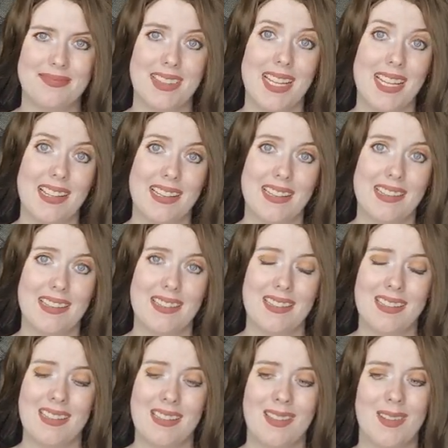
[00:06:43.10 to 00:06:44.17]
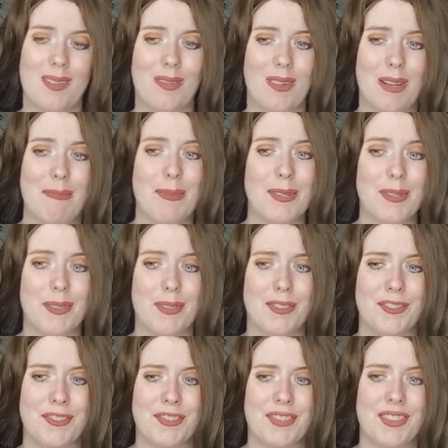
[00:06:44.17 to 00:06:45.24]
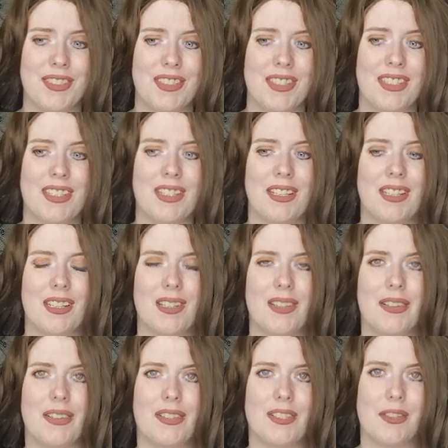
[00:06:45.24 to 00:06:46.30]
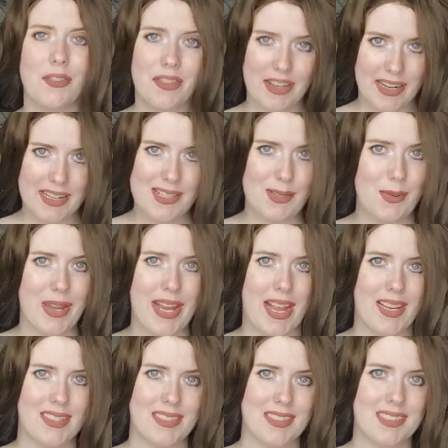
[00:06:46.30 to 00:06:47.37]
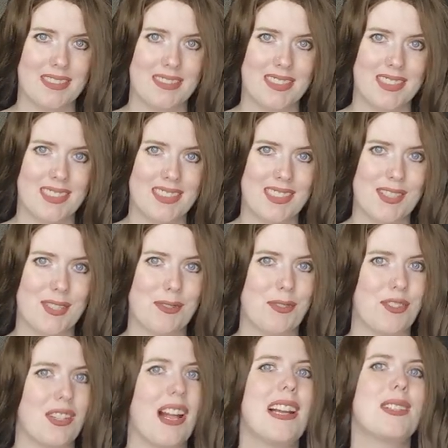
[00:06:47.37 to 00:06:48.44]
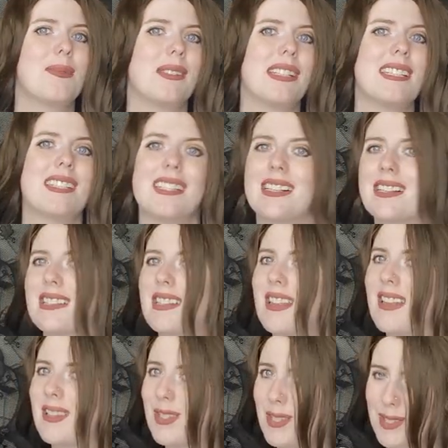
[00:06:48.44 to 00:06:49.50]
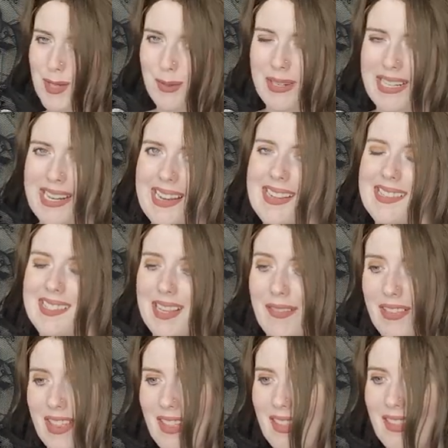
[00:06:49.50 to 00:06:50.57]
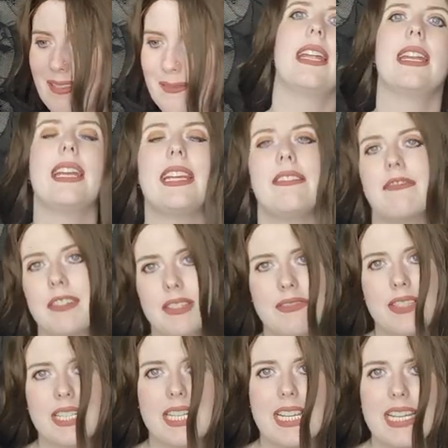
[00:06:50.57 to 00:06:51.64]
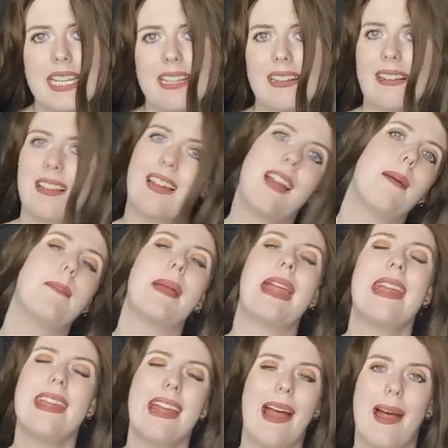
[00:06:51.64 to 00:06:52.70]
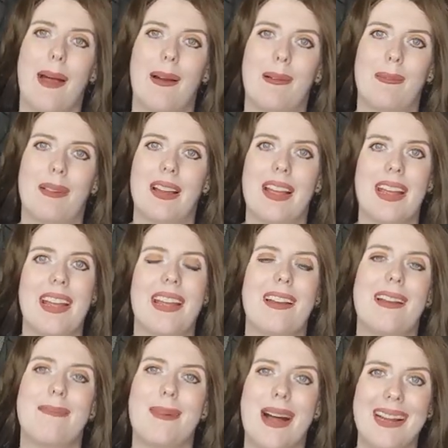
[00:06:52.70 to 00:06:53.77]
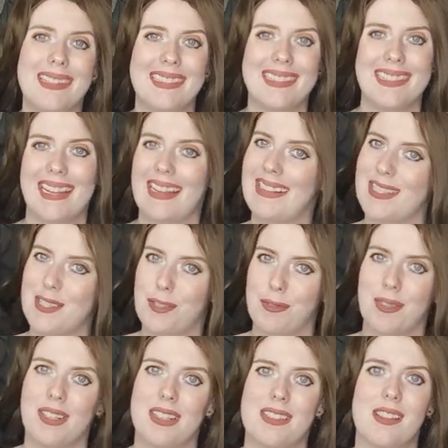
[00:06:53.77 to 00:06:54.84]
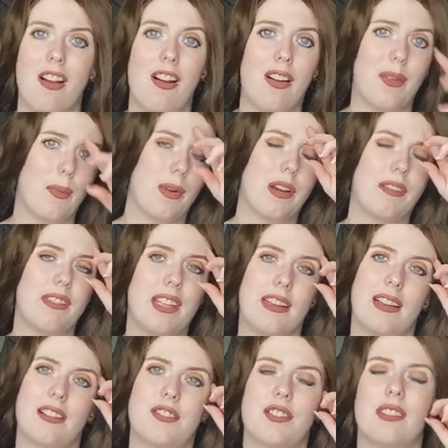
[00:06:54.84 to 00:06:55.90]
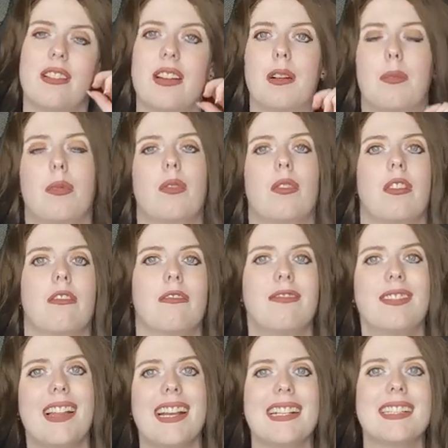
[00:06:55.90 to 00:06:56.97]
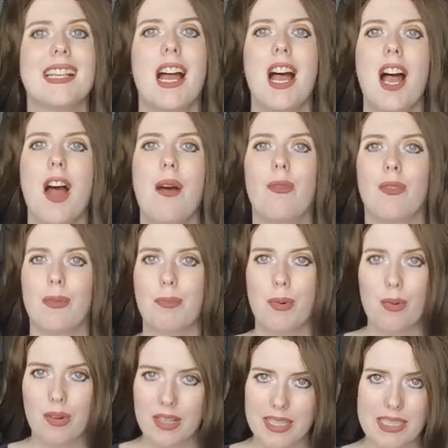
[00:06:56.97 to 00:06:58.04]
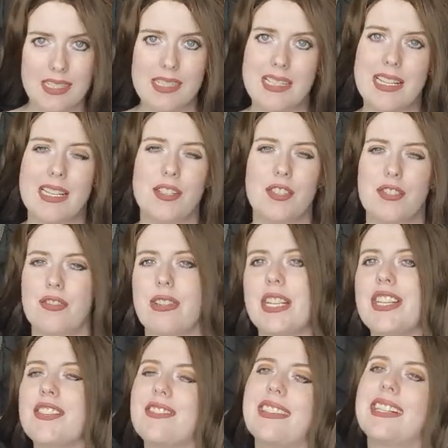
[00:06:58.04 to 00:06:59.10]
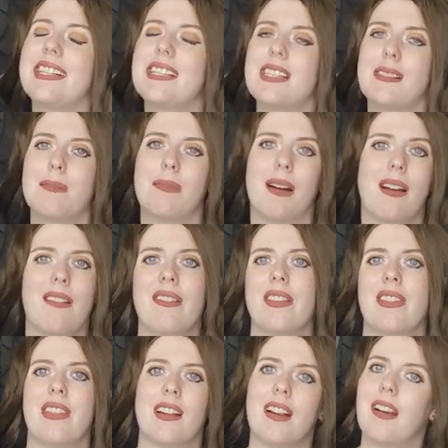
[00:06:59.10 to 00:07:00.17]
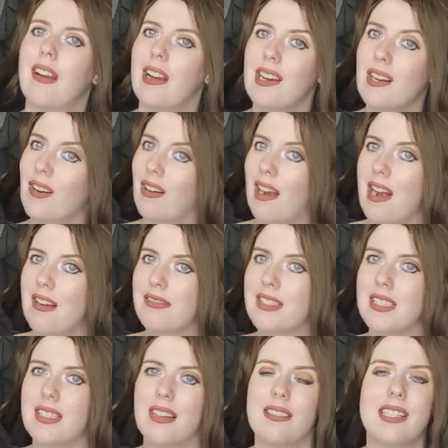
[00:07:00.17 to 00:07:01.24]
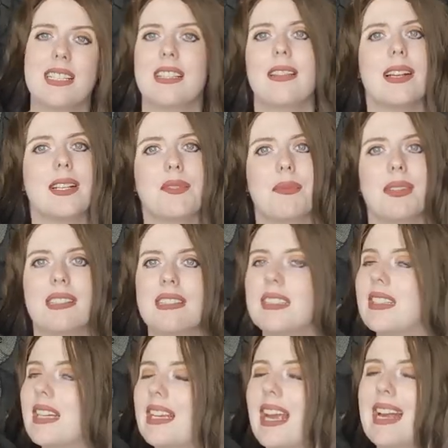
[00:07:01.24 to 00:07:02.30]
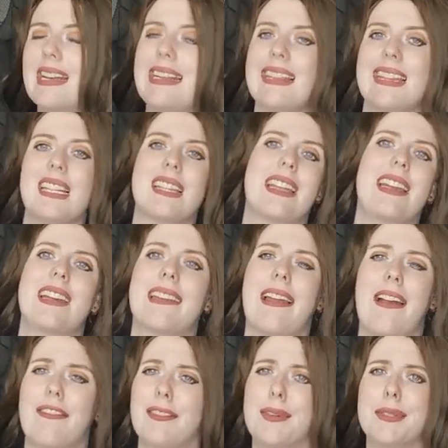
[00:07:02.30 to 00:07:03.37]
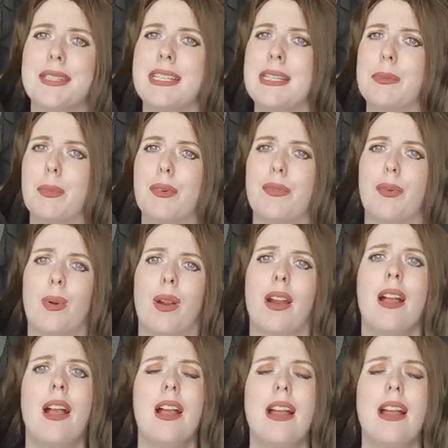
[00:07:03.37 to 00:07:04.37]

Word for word: Then we move to the next weekend. So July 26th to 27th. At 8:15 p.m., a pilot and a stewardess on one of the National Airport flights reported seeing strange lights above their aircraft. Now, these lights were unlike anything they had ever seen before,